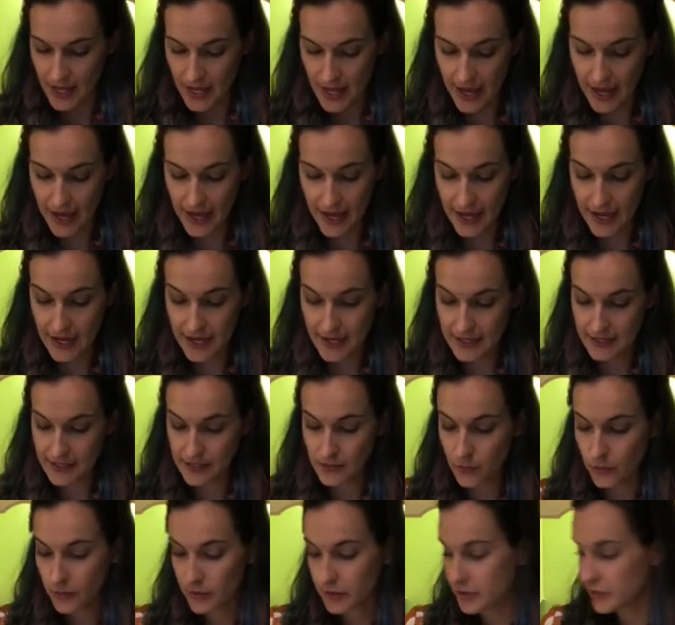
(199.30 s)
And in
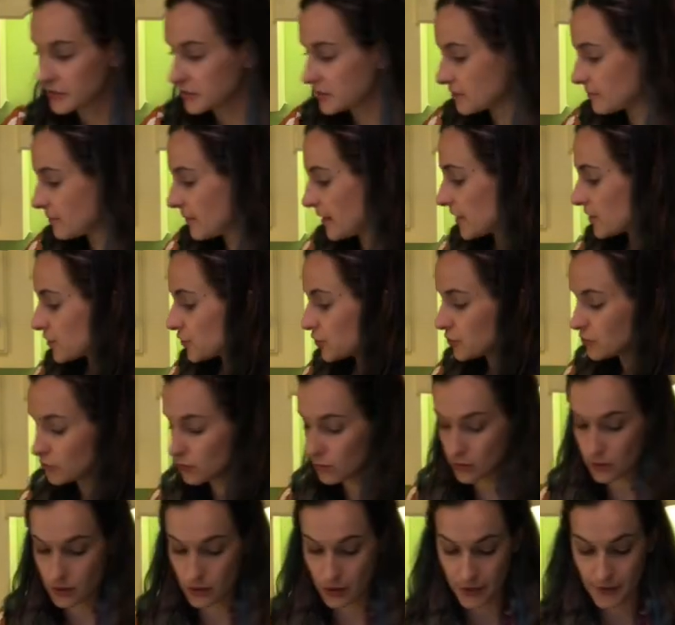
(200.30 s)
order to make
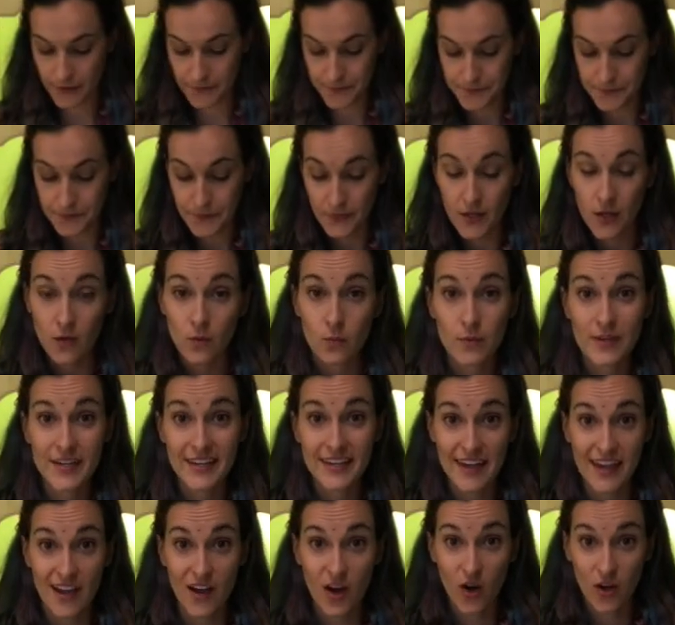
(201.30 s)
sure we
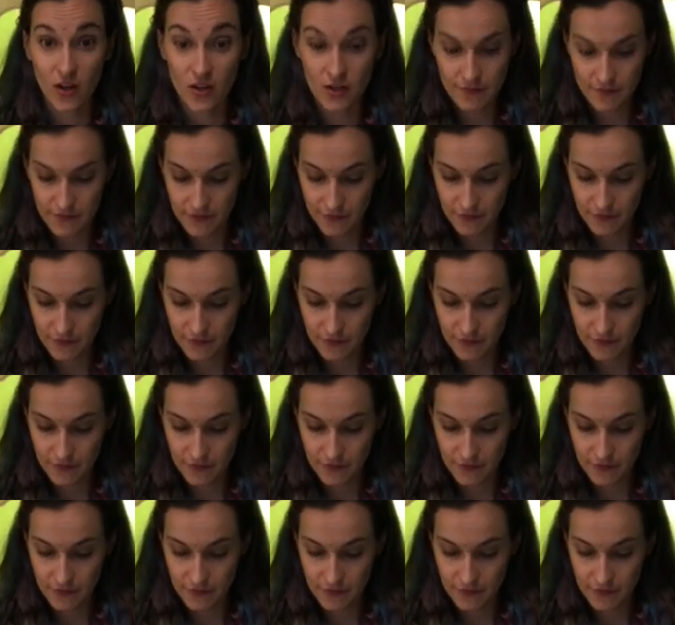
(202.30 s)
get all of the